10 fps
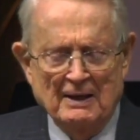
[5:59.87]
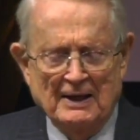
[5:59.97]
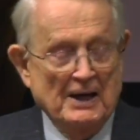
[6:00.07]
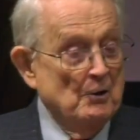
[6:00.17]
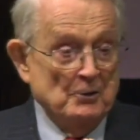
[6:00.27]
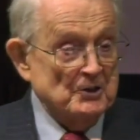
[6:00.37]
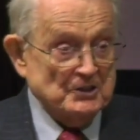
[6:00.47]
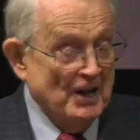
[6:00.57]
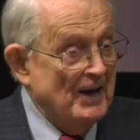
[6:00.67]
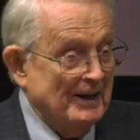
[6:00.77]
He who does
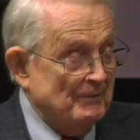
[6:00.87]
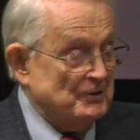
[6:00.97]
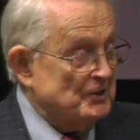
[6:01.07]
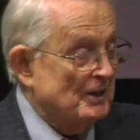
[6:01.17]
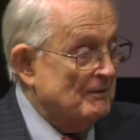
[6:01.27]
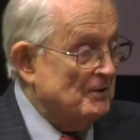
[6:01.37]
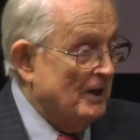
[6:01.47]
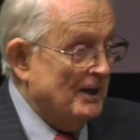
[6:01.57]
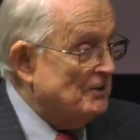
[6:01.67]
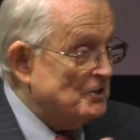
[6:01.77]
not have the Son of
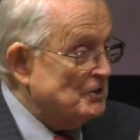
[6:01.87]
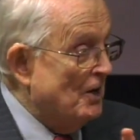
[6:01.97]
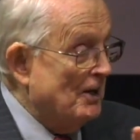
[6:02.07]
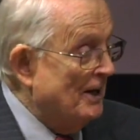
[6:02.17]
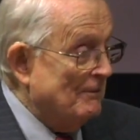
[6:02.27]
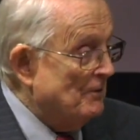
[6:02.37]
God does not have the